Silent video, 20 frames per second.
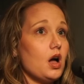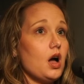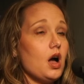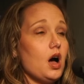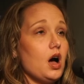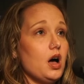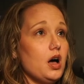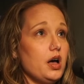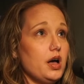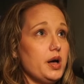
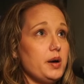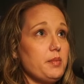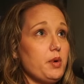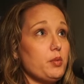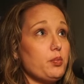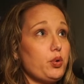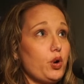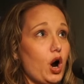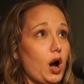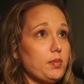Um,
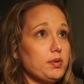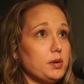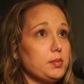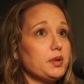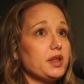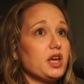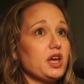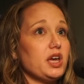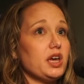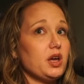
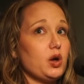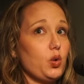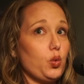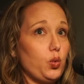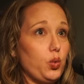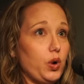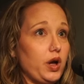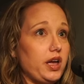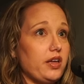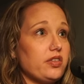probably
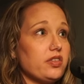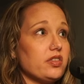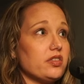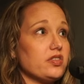with